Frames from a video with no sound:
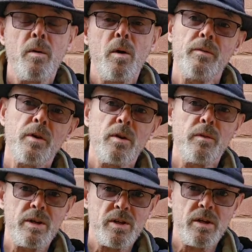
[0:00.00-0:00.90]
what I've done
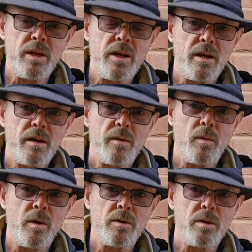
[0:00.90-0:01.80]
originally,
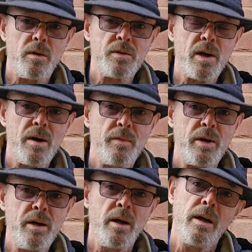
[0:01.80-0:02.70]
well off
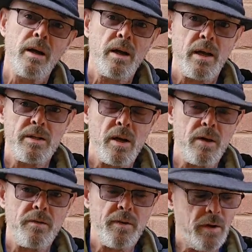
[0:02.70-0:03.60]
camera, is
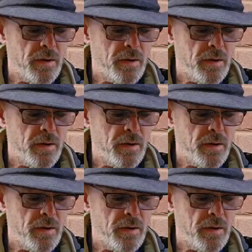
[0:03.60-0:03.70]
I've